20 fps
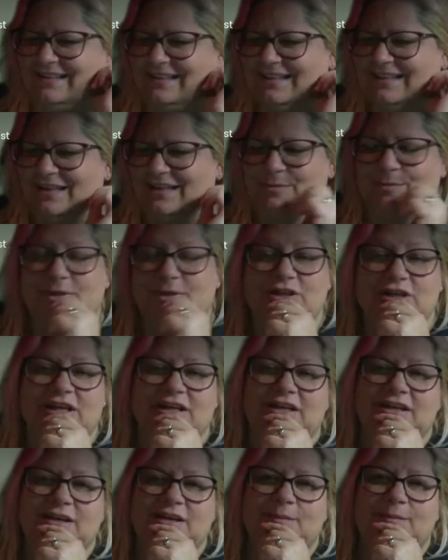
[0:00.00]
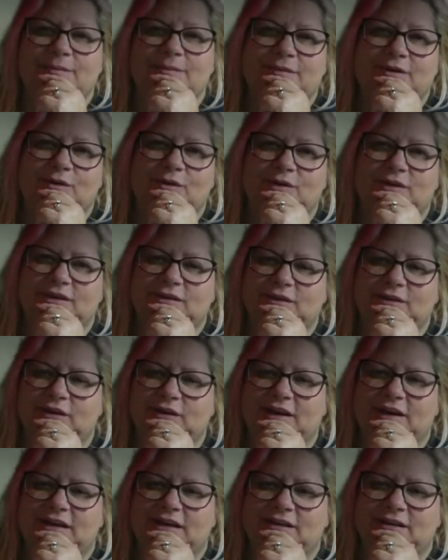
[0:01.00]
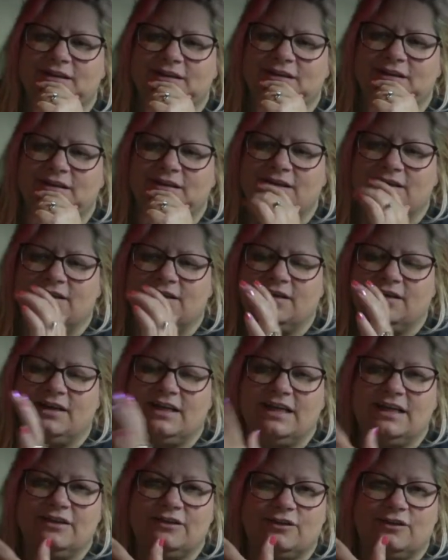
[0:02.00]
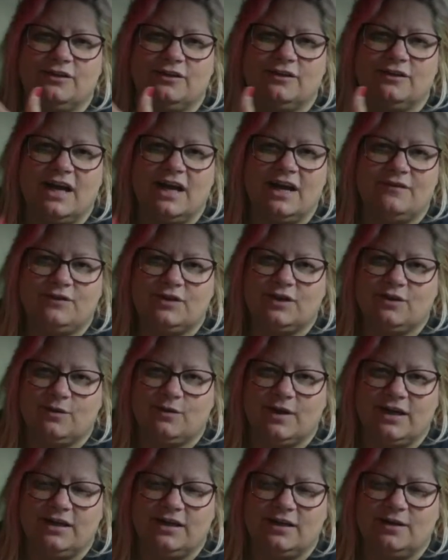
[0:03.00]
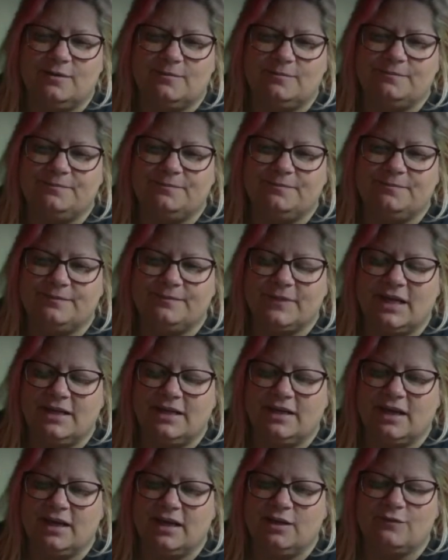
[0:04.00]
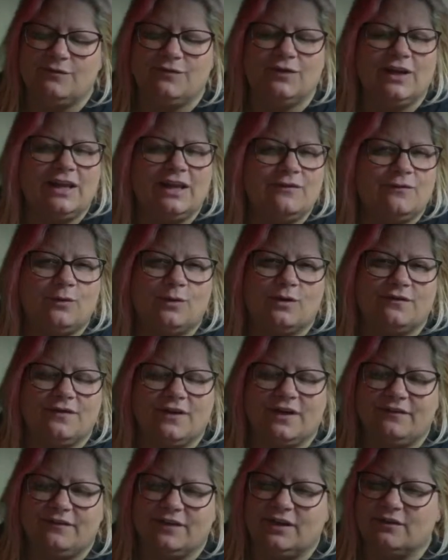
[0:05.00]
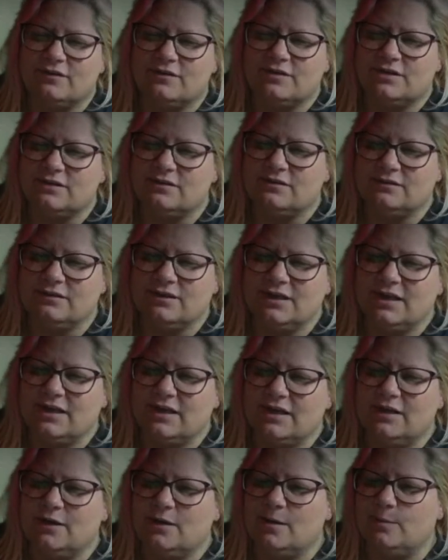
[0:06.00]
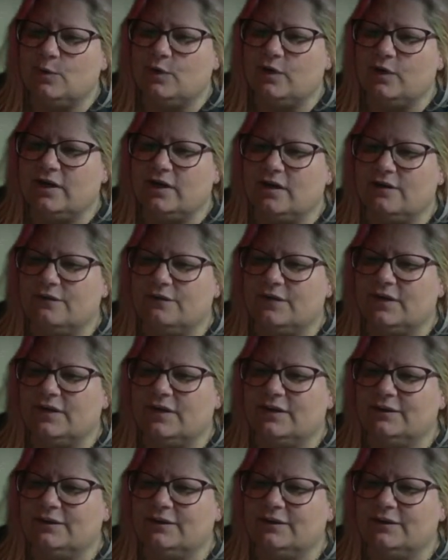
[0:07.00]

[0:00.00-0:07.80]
But she ended up going, all right, either I have to crate him at night for like 4 or 5 hours, and it ended up working out fine.